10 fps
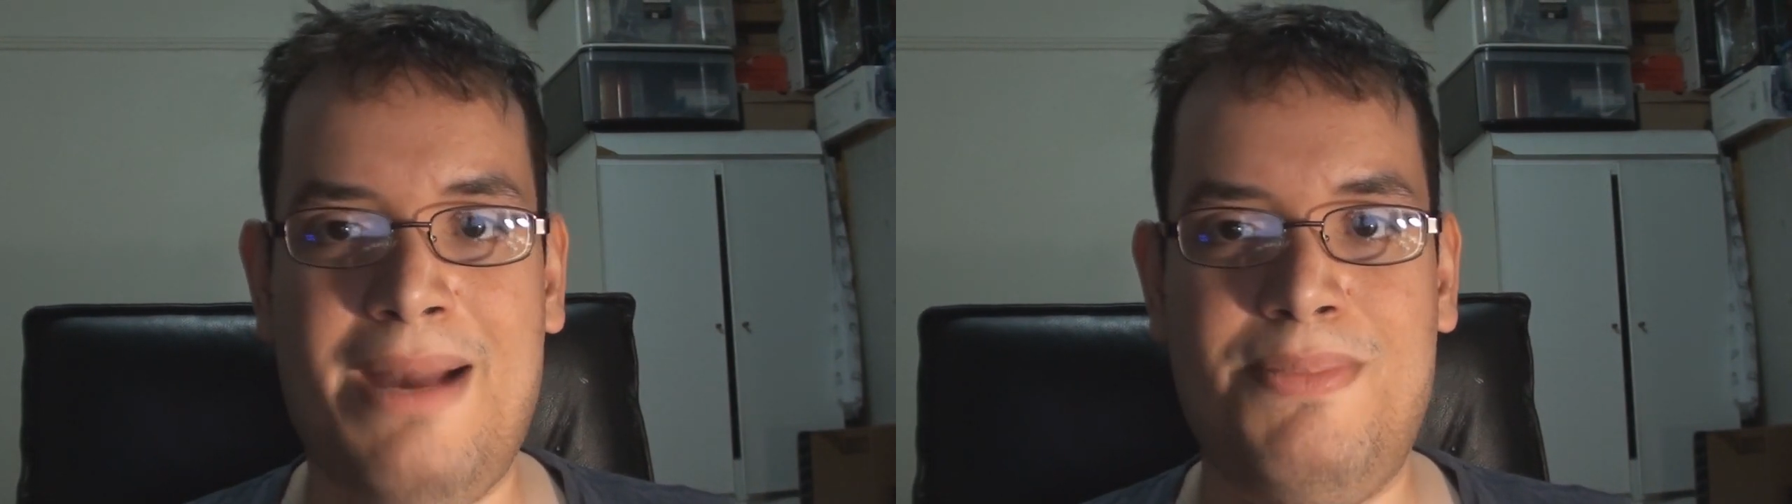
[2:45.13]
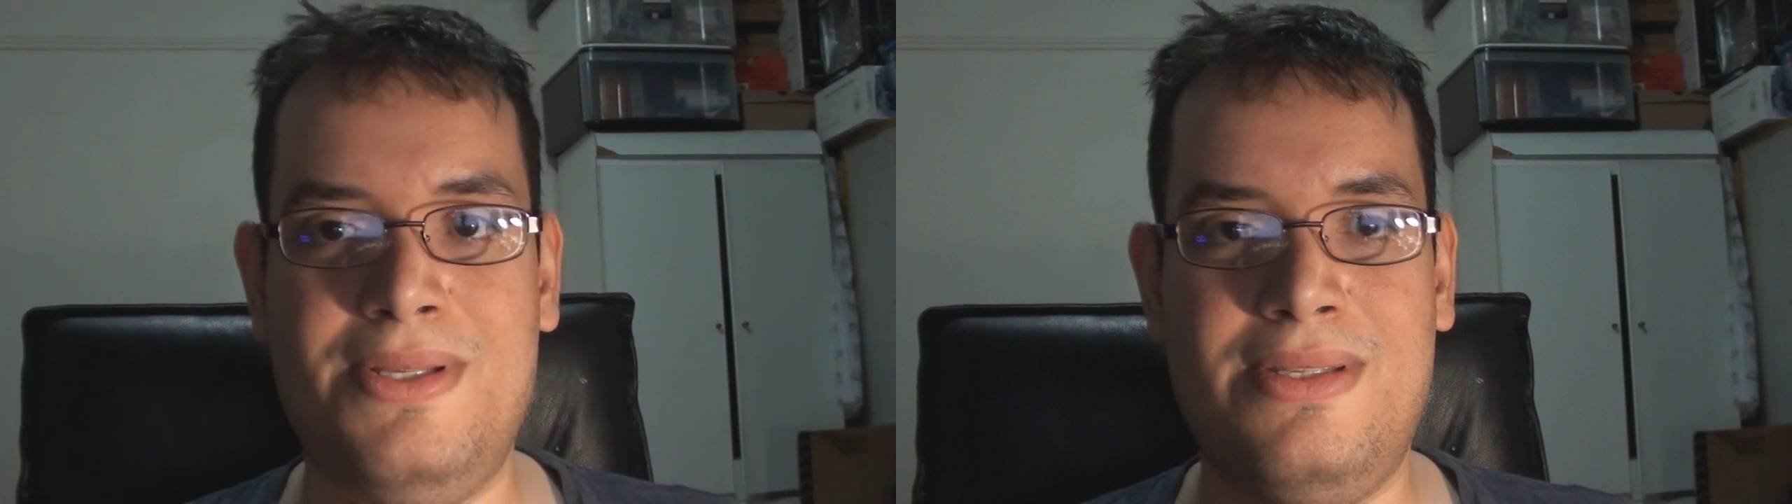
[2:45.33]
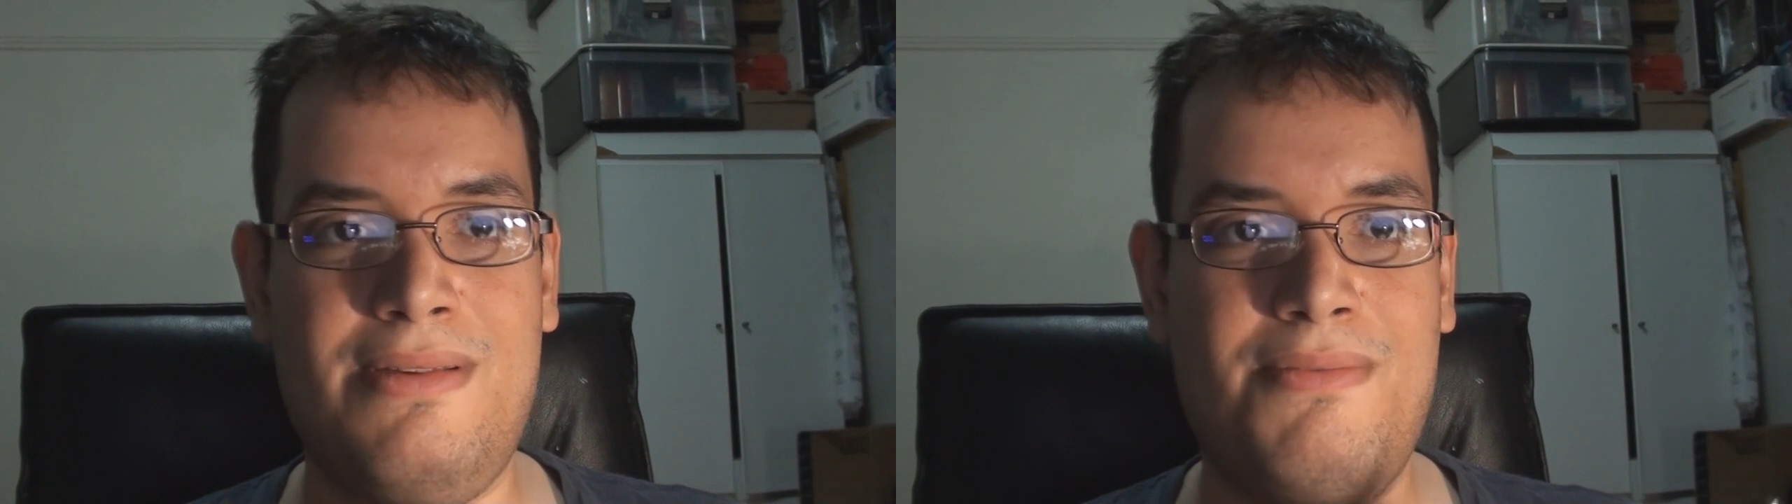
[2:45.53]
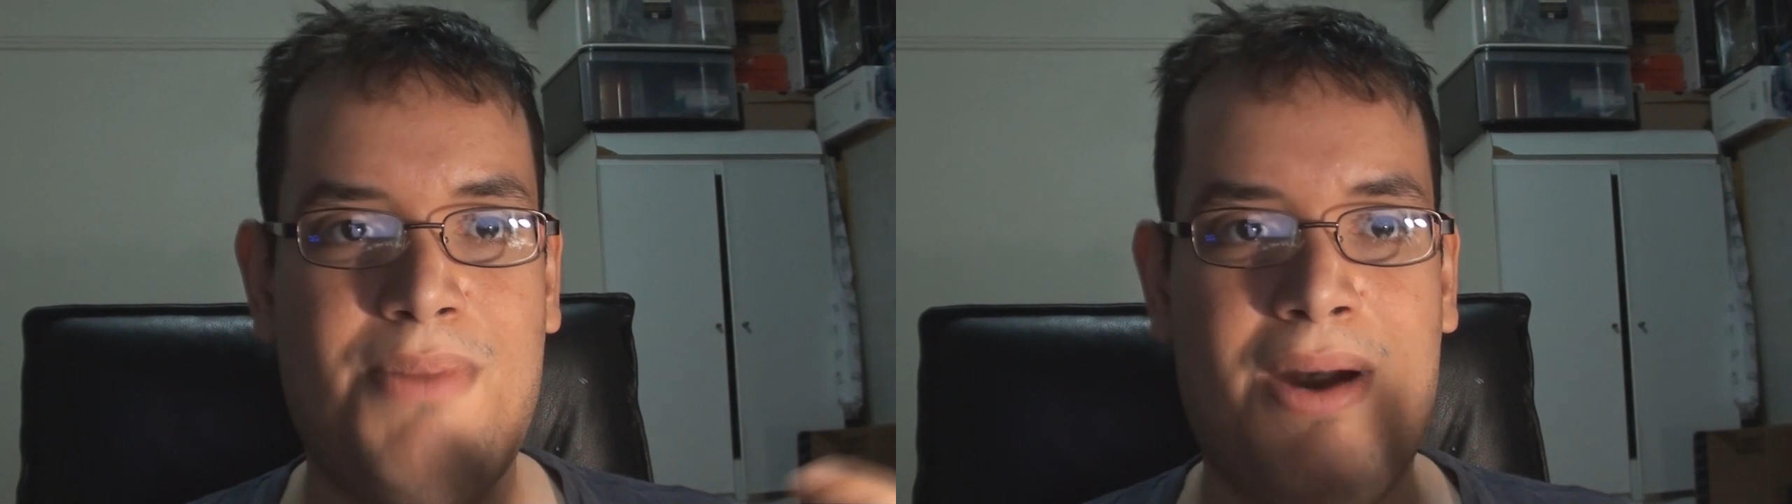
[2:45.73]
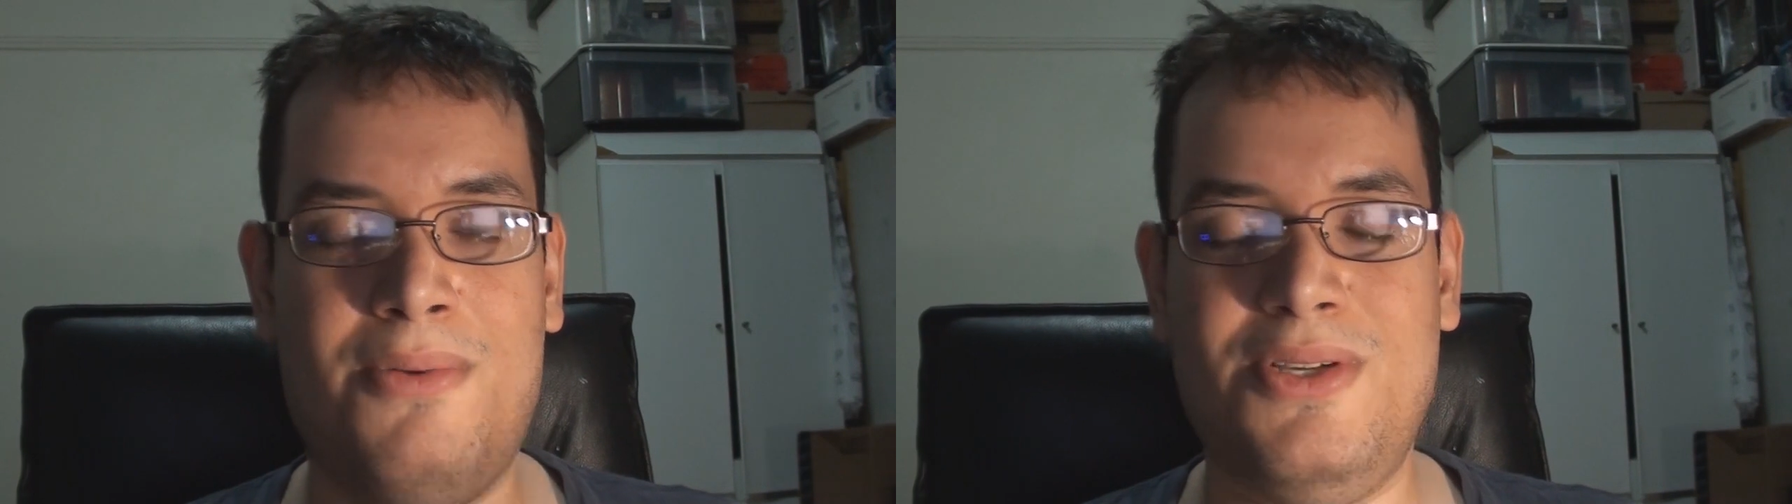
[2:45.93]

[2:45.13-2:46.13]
happens if Power